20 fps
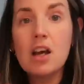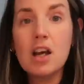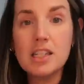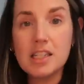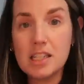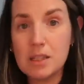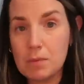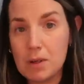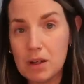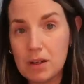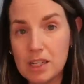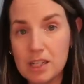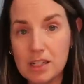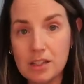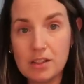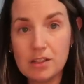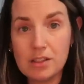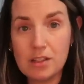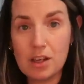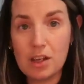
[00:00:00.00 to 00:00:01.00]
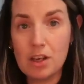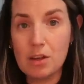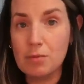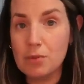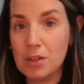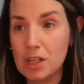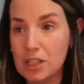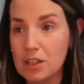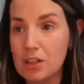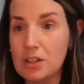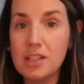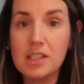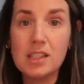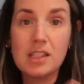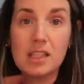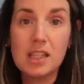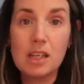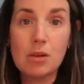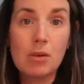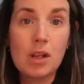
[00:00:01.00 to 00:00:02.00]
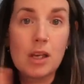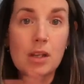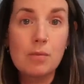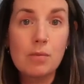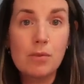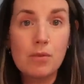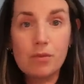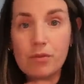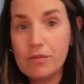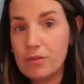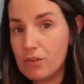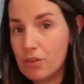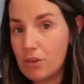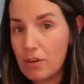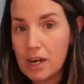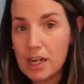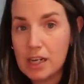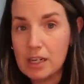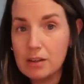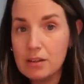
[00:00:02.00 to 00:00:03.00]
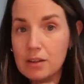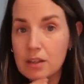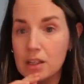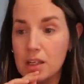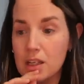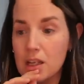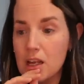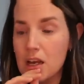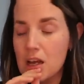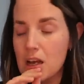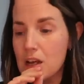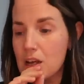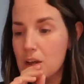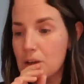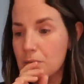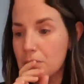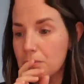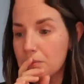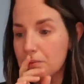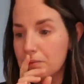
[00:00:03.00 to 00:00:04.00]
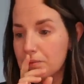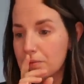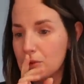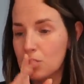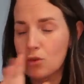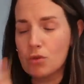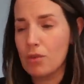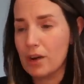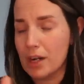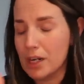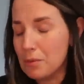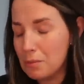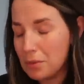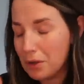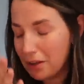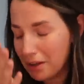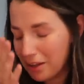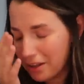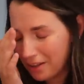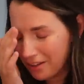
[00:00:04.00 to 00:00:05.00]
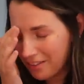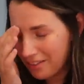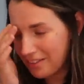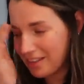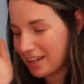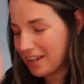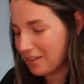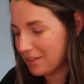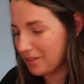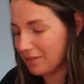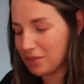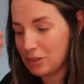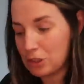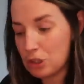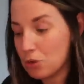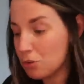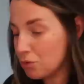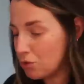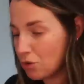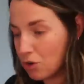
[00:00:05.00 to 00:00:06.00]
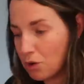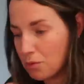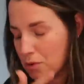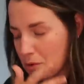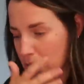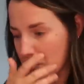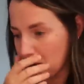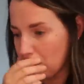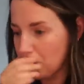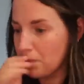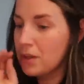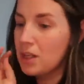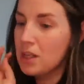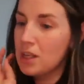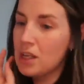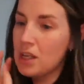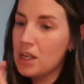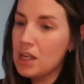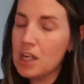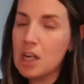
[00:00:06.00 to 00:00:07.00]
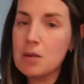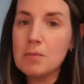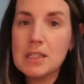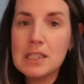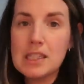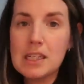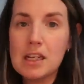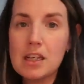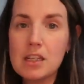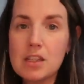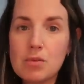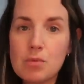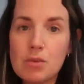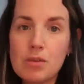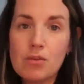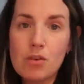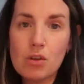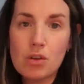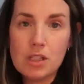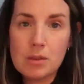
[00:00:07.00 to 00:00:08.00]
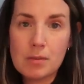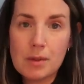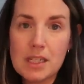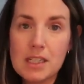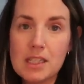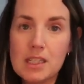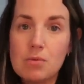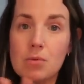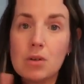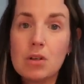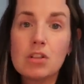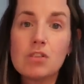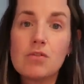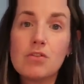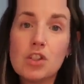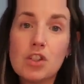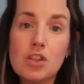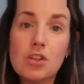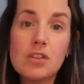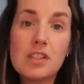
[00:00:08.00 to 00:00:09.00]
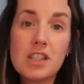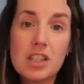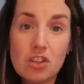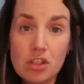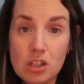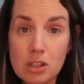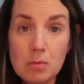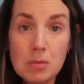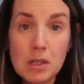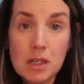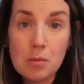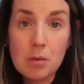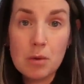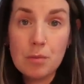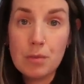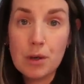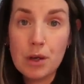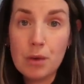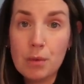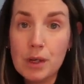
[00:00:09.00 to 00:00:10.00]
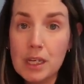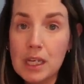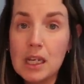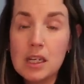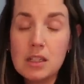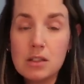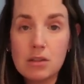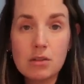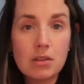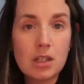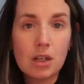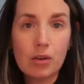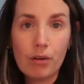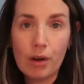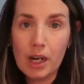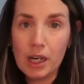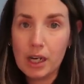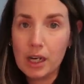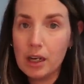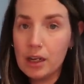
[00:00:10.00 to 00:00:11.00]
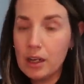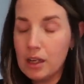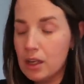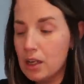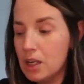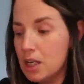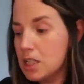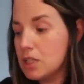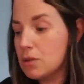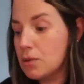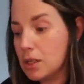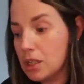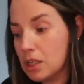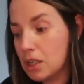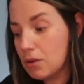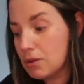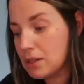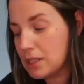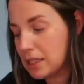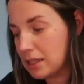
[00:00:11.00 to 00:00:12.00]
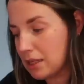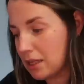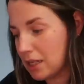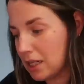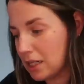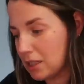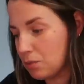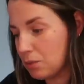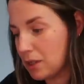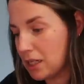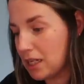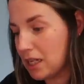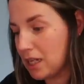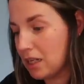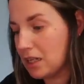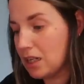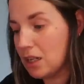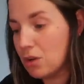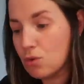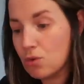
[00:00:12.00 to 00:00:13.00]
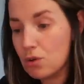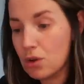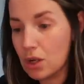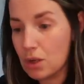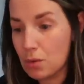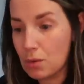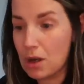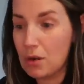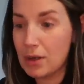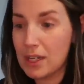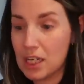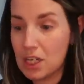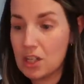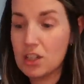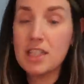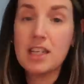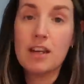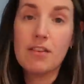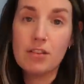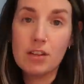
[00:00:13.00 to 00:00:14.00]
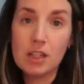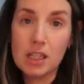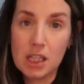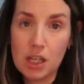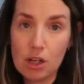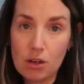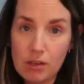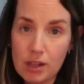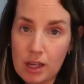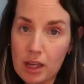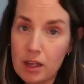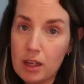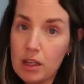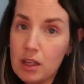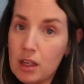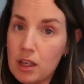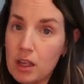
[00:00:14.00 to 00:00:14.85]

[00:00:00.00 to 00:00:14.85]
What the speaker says: I said about his diagnosis, and they were like, great. Not great, but they, not a problem. Come and see us. We've got spaces. We ask for 2 sessions minimum per week. So I was like, great. So we're going to go and see that next week. And all going well, he could definitely go there.